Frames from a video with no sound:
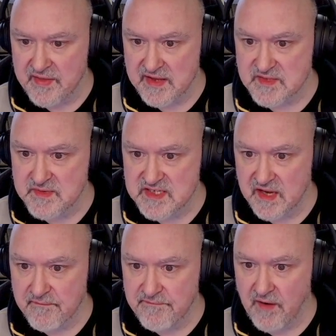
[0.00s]
that's
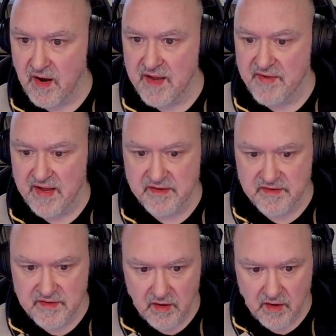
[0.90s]
missing 5
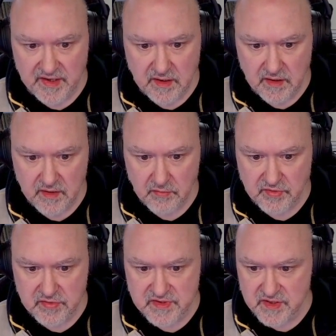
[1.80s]
and 9, and I'll
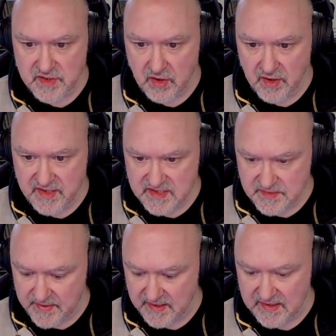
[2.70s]
use the 9 to
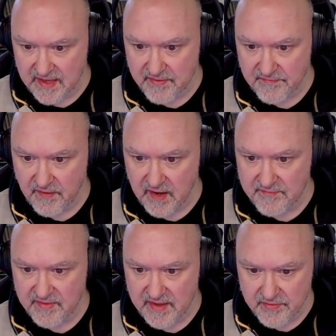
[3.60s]
make that the
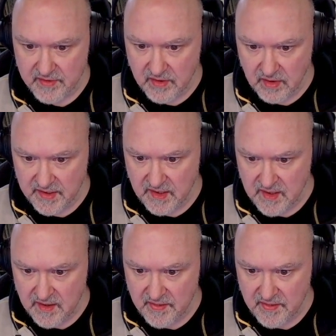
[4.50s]
5 and that the 9.